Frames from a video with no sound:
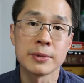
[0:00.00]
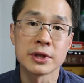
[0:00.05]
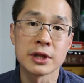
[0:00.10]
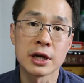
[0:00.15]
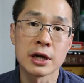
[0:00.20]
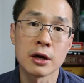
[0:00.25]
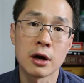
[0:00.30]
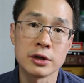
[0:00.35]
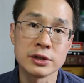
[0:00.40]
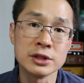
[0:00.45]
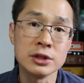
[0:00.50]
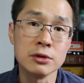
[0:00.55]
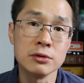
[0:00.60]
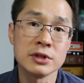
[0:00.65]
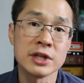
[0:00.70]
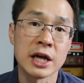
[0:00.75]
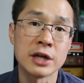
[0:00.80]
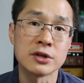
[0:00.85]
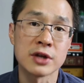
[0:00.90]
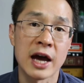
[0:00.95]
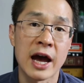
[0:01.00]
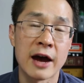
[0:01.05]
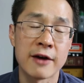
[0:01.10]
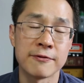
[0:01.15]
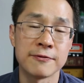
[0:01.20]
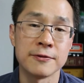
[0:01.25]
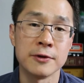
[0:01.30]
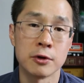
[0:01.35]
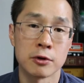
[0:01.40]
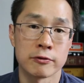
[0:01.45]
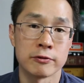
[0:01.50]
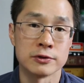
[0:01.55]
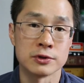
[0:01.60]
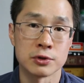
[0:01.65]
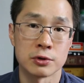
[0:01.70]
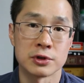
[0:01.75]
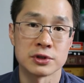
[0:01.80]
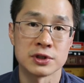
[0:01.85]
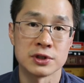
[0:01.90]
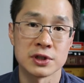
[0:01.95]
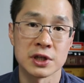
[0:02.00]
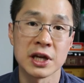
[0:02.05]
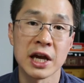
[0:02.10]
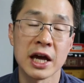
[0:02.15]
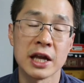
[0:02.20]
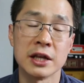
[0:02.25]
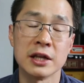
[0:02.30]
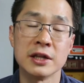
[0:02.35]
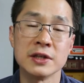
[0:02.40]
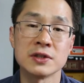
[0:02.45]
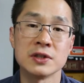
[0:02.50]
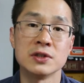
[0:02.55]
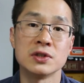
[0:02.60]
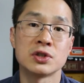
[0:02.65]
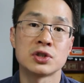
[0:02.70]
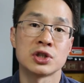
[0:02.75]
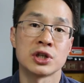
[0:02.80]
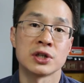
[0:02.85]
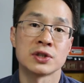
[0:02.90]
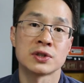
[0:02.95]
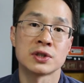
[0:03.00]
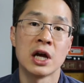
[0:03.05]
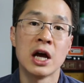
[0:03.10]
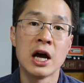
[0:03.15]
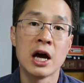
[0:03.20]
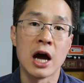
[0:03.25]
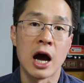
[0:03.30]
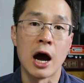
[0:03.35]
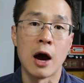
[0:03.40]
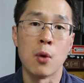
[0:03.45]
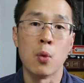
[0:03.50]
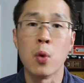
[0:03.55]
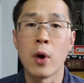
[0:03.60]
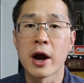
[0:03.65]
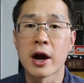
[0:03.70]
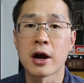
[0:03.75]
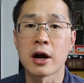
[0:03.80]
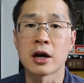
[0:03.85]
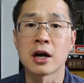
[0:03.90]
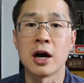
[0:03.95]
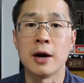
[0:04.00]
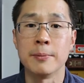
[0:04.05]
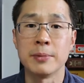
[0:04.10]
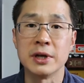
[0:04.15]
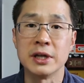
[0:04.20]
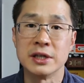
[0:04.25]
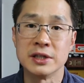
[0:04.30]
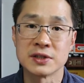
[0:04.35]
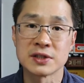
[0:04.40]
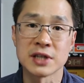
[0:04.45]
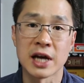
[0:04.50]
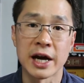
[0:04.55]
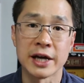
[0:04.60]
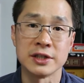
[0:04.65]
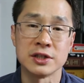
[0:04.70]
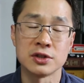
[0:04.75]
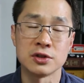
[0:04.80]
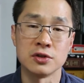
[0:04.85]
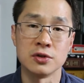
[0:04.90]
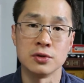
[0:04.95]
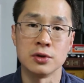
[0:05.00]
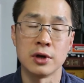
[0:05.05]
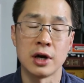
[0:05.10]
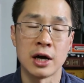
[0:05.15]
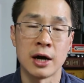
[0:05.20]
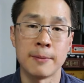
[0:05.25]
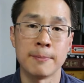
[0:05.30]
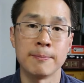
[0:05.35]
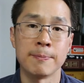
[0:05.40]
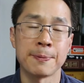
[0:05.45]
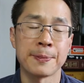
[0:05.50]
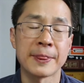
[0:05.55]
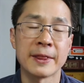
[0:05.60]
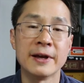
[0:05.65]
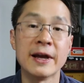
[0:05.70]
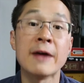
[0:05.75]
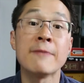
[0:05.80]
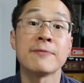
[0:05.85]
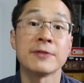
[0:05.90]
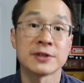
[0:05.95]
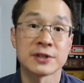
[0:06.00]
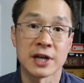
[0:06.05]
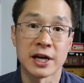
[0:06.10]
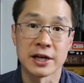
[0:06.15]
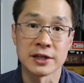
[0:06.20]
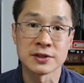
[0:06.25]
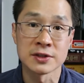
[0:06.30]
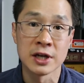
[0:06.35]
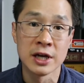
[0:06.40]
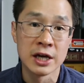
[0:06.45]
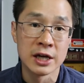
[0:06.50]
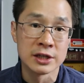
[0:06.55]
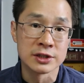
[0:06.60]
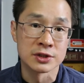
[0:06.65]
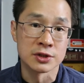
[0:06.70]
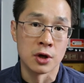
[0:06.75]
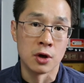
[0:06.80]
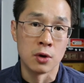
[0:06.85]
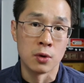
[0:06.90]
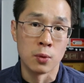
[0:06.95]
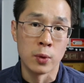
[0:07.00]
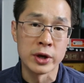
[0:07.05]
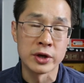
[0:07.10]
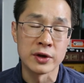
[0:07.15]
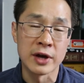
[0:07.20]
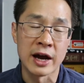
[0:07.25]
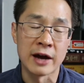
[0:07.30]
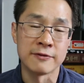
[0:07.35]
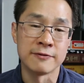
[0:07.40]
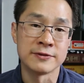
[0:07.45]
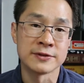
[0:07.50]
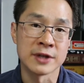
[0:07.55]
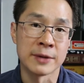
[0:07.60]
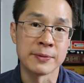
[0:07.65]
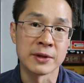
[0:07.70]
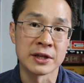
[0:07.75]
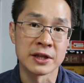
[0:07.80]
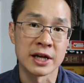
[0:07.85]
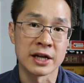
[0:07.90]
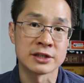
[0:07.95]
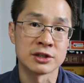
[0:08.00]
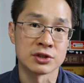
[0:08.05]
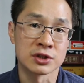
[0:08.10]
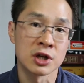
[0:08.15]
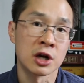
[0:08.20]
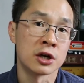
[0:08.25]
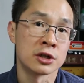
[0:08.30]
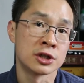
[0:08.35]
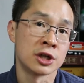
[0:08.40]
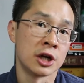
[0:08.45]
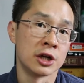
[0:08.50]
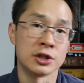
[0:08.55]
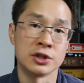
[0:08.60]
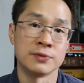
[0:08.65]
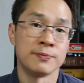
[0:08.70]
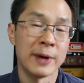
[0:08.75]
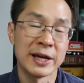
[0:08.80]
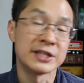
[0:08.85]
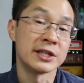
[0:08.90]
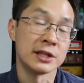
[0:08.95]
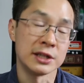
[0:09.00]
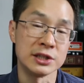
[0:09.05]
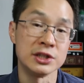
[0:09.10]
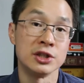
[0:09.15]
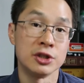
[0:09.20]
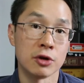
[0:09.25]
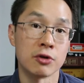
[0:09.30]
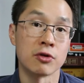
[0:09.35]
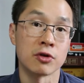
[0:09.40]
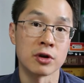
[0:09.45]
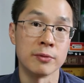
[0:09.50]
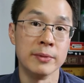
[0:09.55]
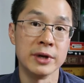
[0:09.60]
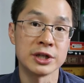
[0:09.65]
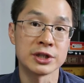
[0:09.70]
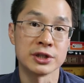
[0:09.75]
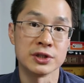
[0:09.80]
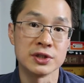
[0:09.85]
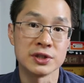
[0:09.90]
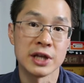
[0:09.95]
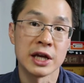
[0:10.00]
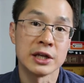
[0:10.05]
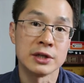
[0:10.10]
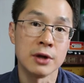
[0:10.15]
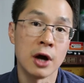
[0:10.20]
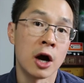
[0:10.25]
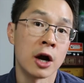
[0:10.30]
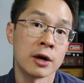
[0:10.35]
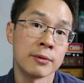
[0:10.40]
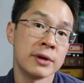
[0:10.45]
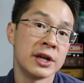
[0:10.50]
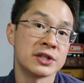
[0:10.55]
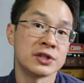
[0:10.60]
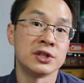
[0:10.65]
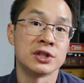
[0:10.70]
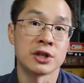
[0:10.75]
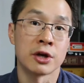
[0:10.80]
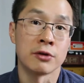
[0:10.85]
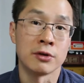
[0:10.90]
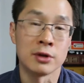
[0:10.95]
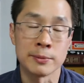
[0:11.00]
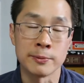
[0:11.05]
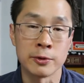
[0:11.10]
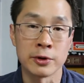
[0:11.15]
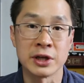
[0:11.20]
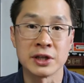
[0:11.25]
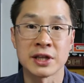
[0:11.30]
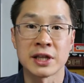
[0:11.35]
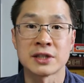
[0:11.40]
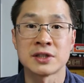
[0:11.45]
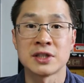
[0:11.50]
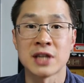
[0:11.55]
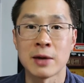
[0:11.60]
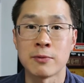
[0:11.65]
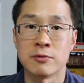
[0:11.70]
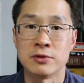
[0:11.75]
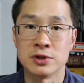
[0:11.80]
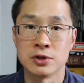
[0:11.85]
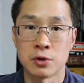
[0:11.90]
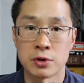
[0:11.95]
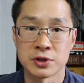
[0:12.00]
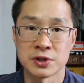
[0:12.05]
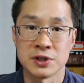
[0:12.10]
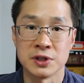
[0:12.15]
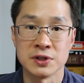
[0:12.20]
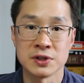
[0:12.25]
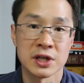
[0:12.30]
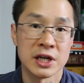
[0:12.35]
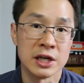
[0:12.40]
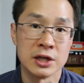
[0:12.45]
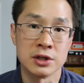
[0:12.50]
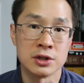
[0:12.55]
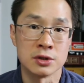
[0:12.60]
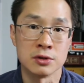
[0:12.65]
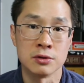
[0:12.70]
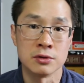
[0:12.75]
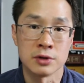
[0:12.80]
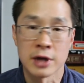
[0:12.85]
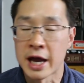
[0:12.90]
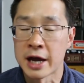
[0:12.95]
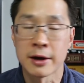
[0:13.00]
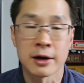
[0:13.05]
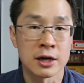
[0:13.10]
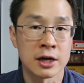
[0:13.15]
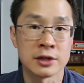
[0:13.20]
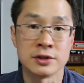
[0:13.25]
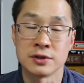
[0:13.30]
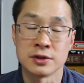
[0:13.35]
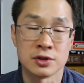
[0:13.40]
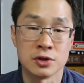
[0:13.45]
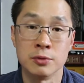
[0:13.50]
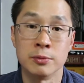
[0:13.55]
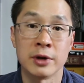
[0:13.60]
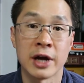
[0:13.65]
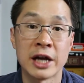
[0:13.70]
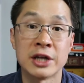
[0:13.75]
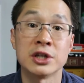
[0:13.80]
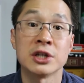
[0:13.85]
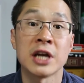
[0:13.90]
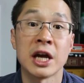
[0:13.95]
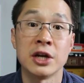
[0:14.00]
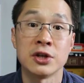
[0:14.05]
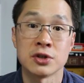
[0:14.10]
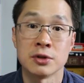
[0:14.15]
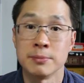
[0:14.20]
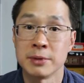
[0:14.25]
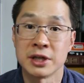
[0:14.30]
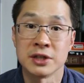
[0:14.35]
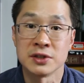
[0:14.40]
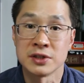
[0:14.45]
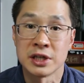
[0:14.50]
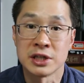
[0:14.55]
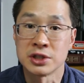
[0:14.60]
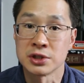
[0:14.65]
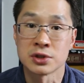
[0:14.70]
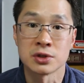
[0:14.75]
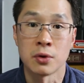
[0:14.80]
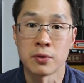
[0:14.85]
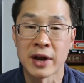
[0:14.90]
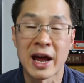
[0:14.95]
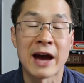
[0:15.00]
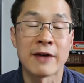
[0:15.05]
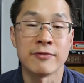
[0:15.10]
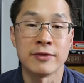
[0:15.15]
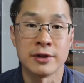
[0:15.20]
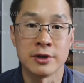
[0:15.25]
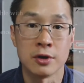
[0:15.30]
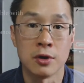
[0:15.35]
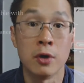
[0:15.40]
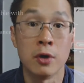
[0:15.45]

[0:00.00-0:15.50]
but they do tend to have fewer resources. Again, this is just uh, where a company decides to um, emphasize. So when you have something that just charges basically zero commissions, they aren't necessarily putting that same resources into consumer education because they just don't have the